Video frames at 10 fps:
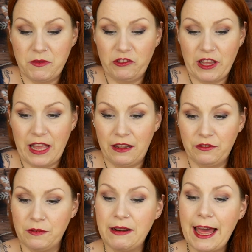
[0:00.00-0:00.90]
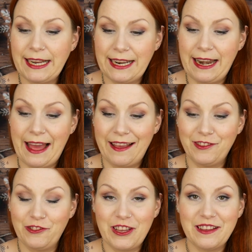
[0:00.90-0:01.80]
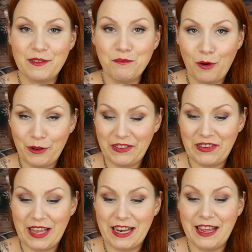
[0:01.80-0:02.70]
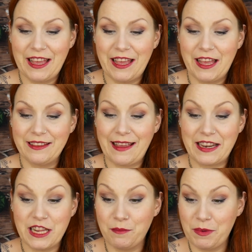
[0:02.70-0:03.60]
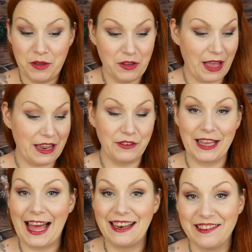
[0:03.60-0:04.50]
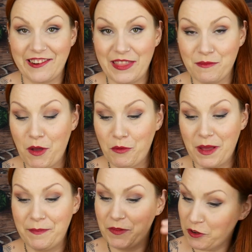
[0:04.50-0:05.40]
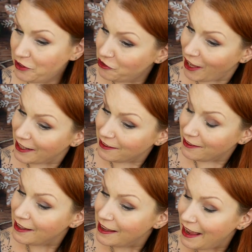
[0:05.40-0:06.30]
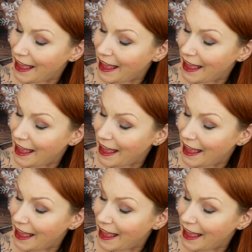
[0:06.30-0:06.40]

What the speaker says: Michelle from Lightning Lass, she's unboxing a Tanya Burr advent calendar at the moment on her channel,